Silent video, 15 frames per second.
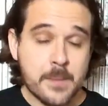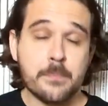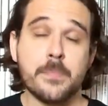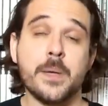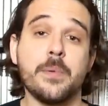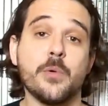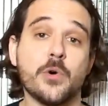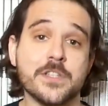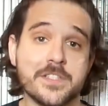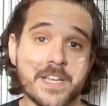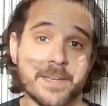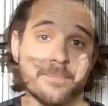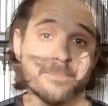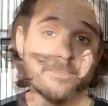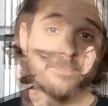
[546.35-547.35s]
Maybe one
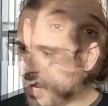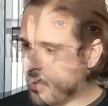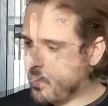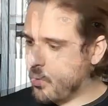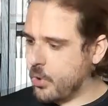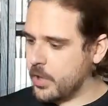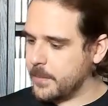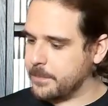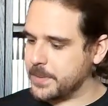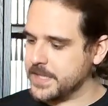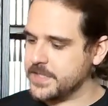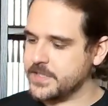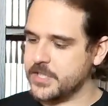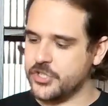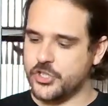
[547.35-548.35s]
day. Now, more
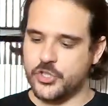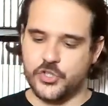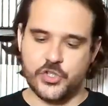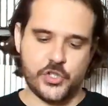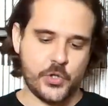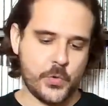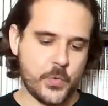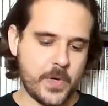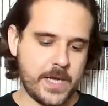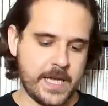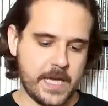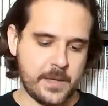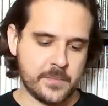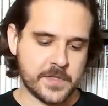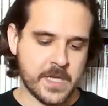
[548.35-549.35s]
PlayStation 2
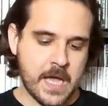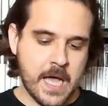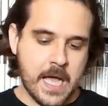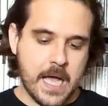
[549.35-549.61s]
games.